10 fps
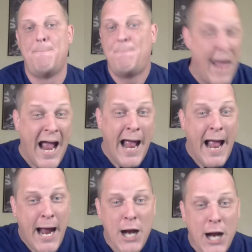
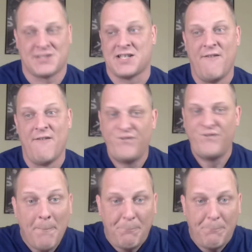Bears
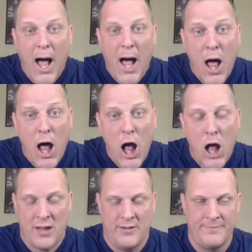
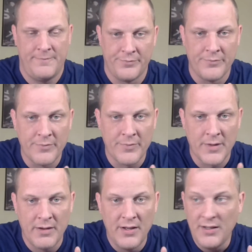football!
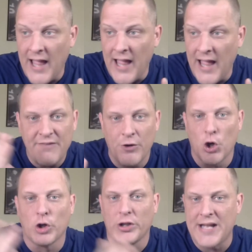Like even
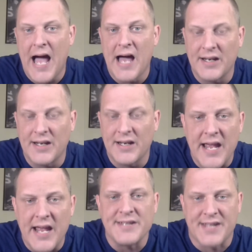early on in
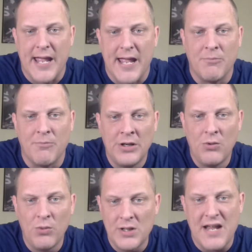today's game,
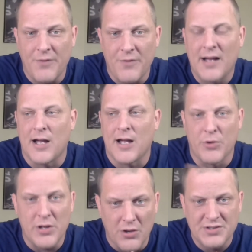when David
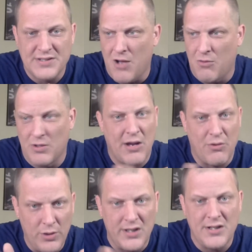Montgomery goes down with that
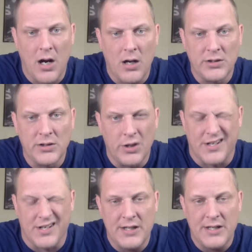really gnarly
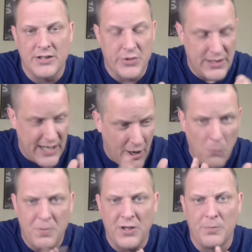looking knee injury, and I
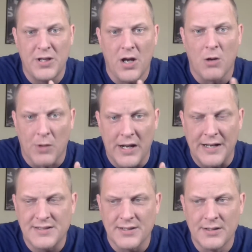hope he'll be all
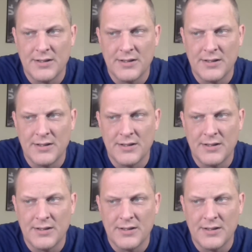right.